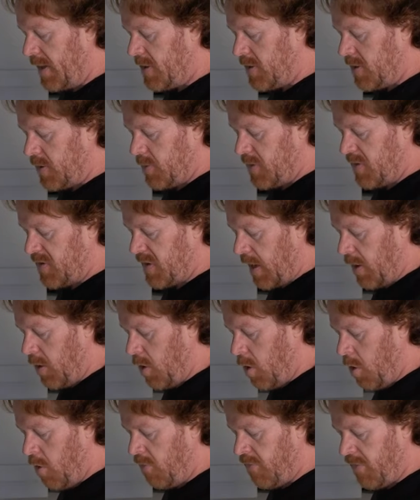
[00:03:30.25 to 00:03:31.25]
do is I
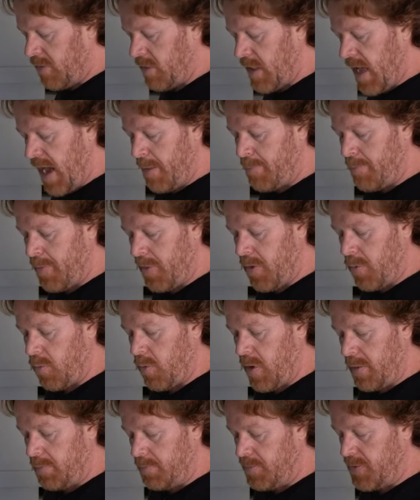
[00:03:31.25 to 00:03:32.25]
overlap the
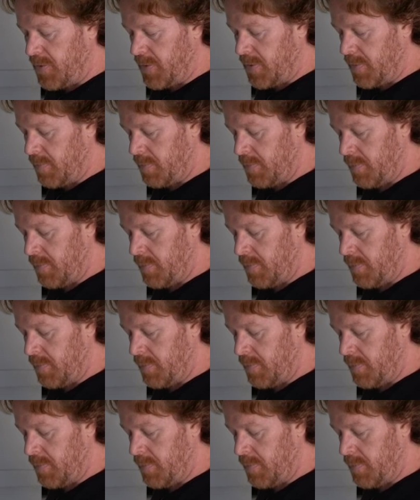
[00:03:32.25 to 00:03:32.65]
ribs,